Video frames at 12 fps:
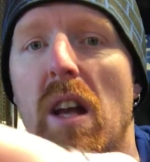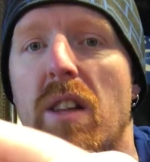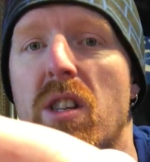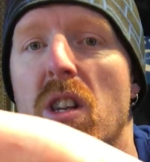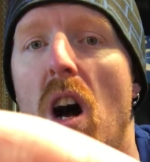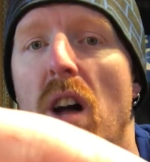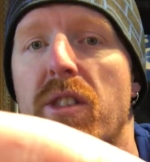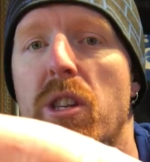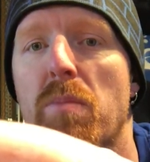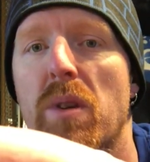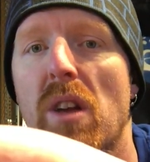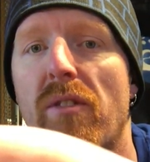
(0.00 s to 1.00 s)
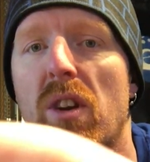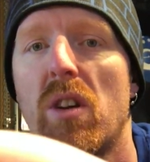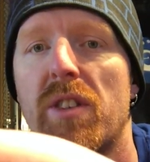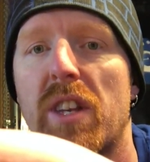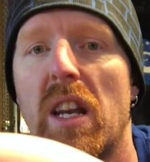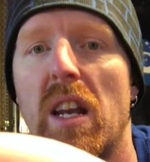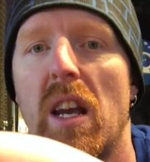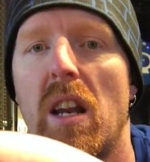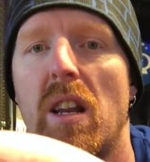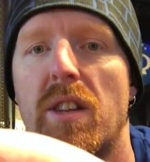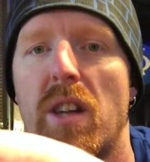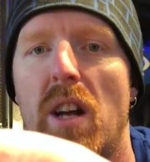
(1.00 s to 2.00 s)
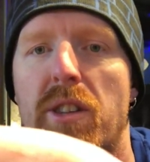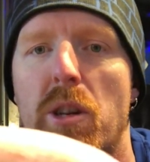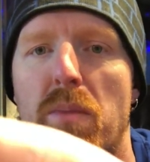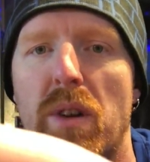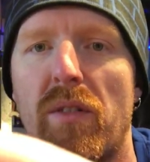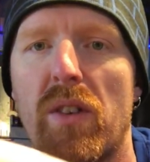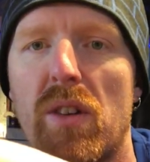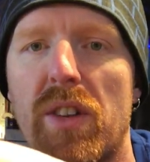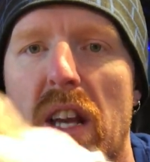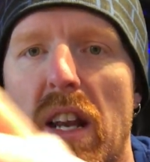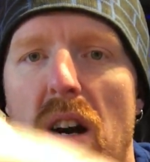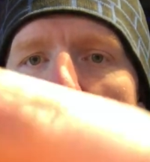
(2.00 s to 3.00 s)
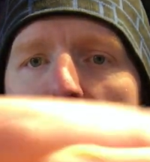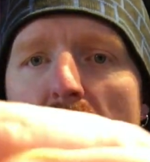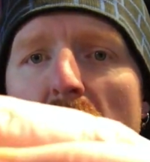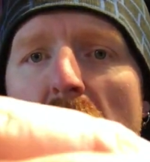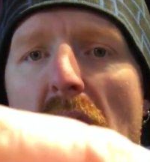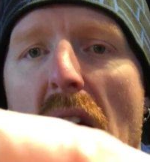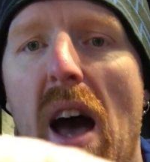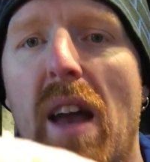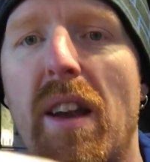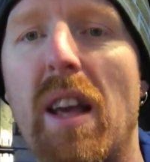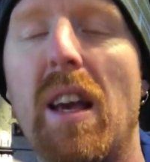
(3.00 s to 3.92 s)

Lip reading: It's not super difficult to get in, it's not super difficult to get out, and